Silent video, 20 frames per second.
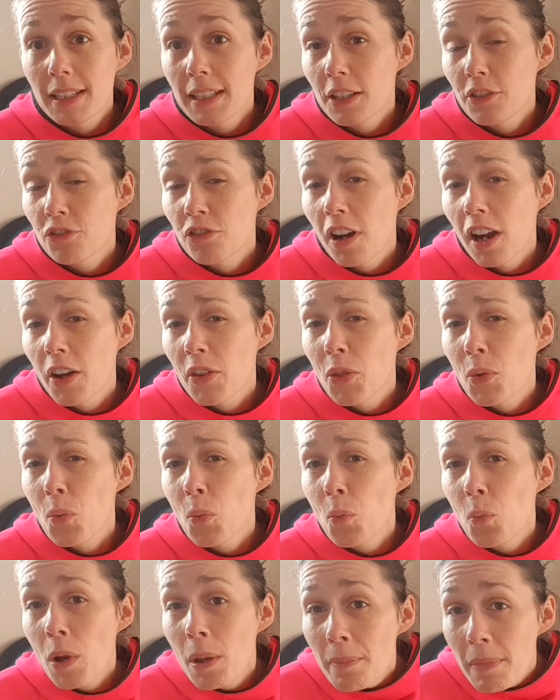I did try on the
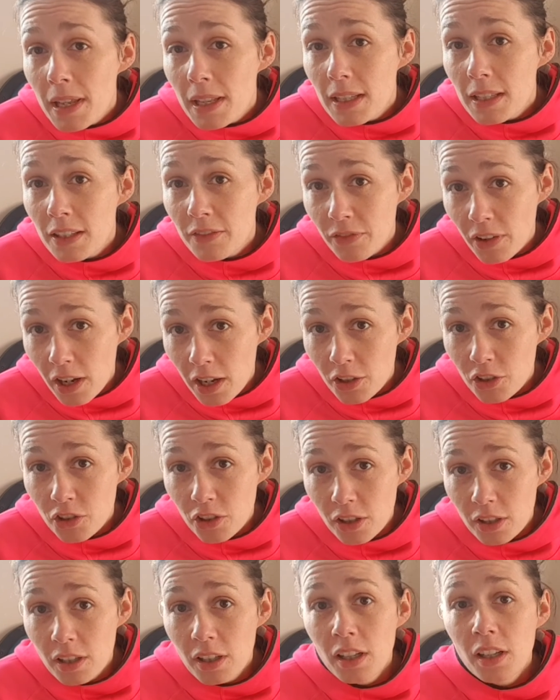women's
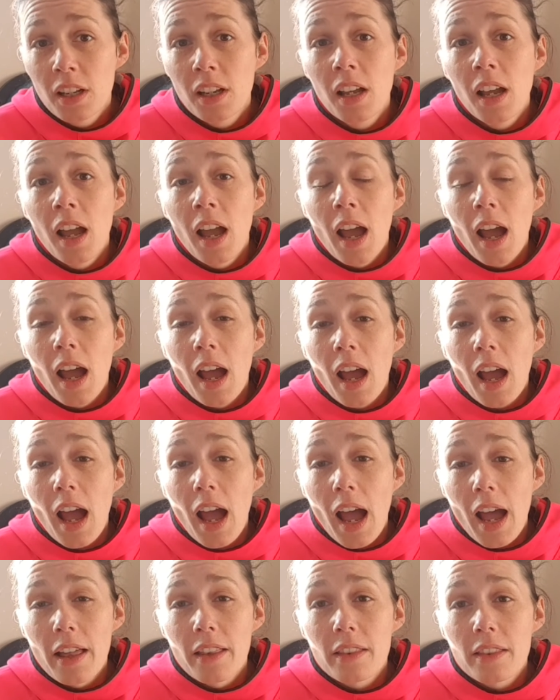version
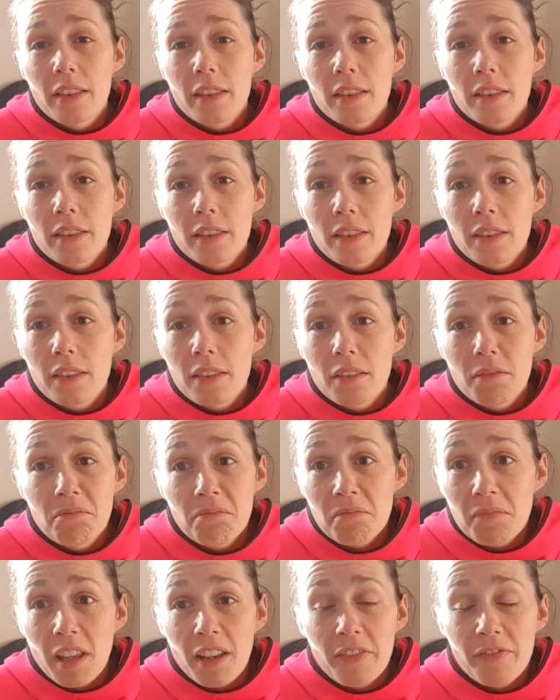and
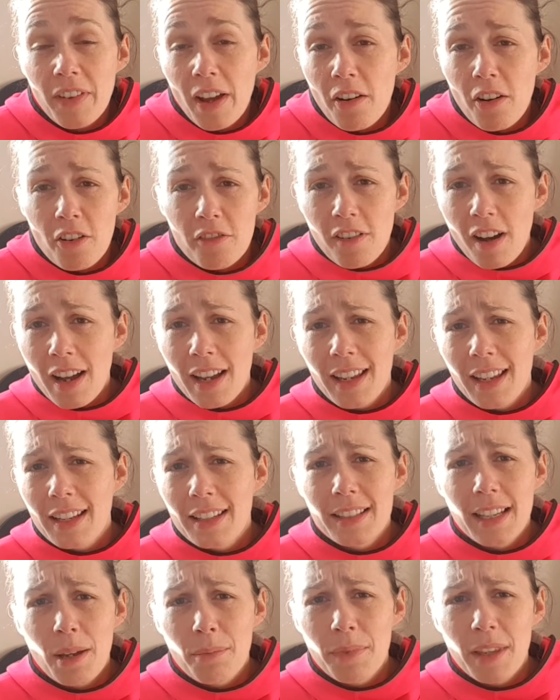they felt alright,
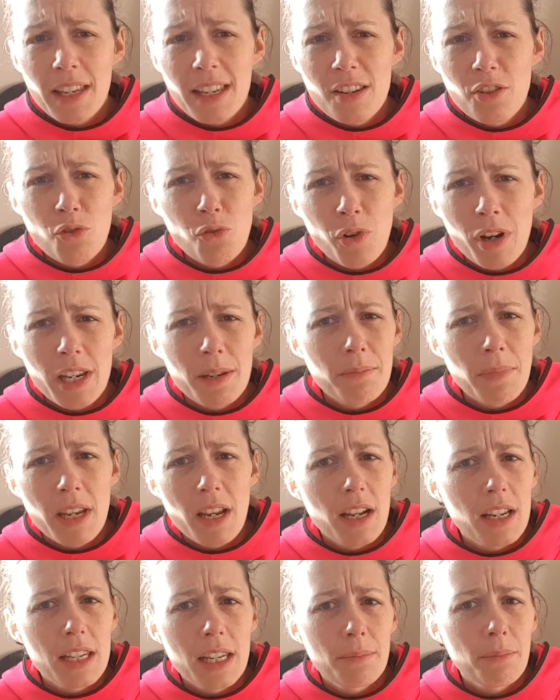except they annoyed me
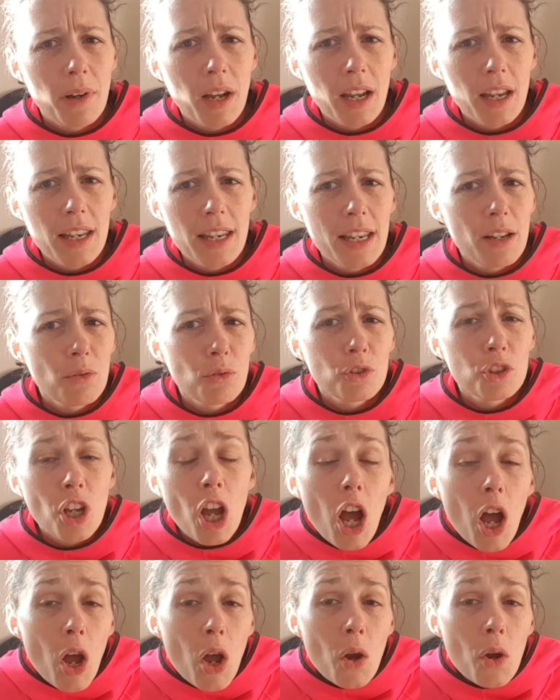under my little
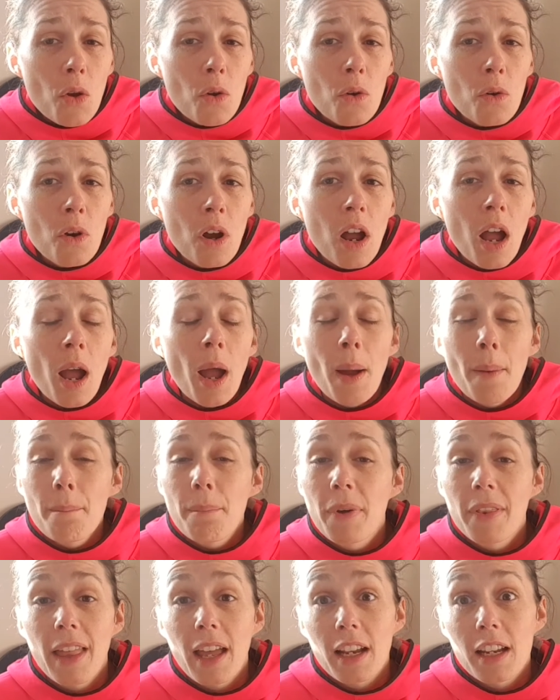toe,
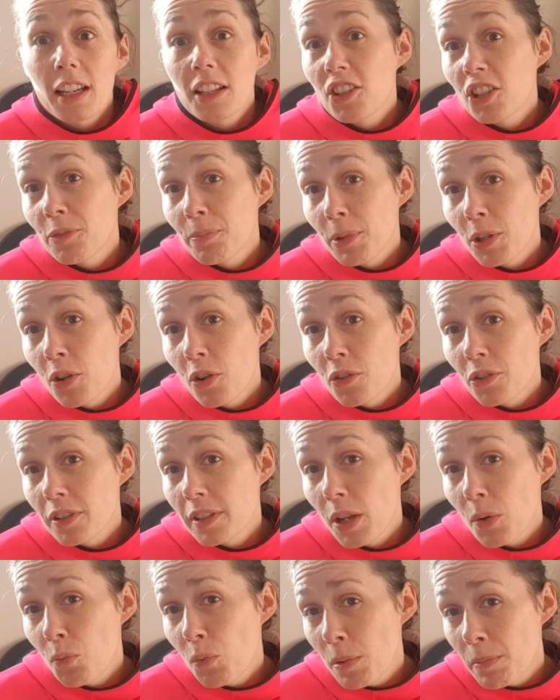but that could just because
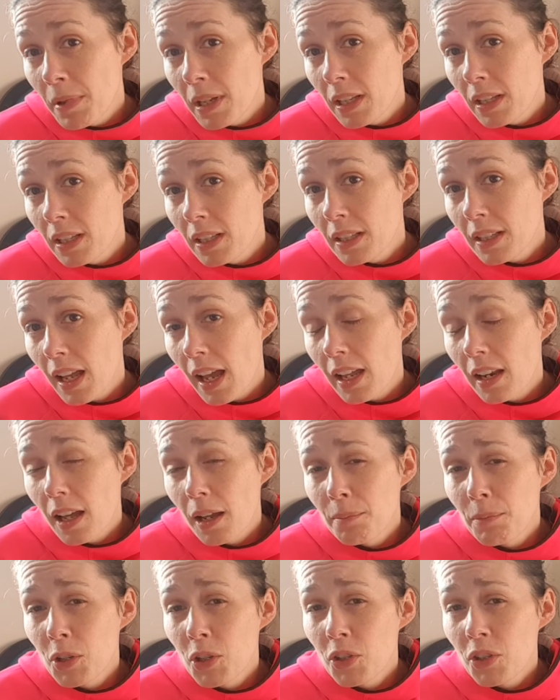they're women's and
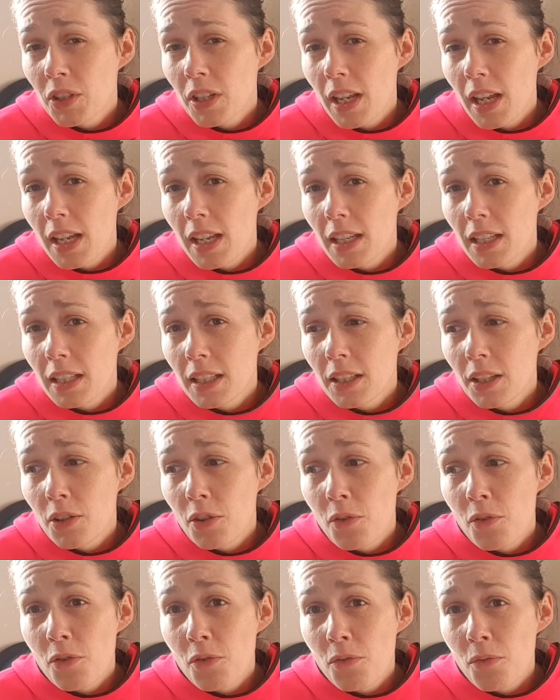I'm used
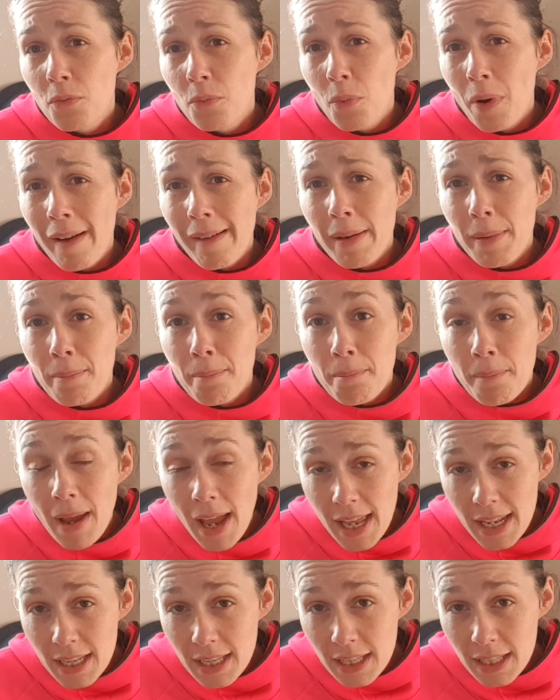into wearing
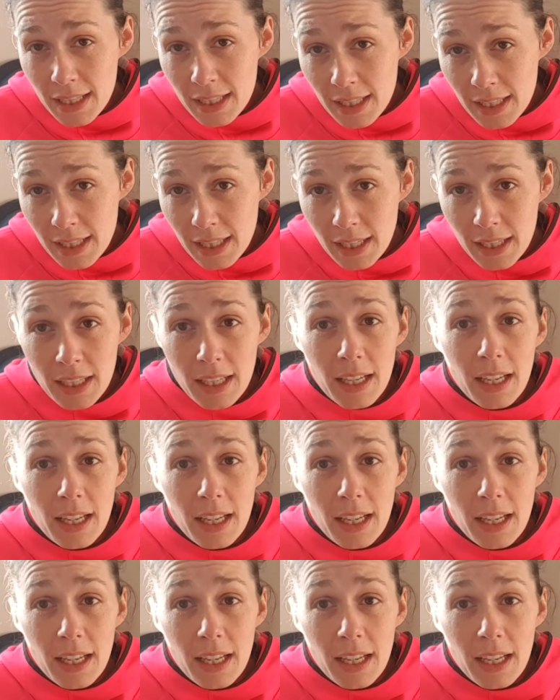men's.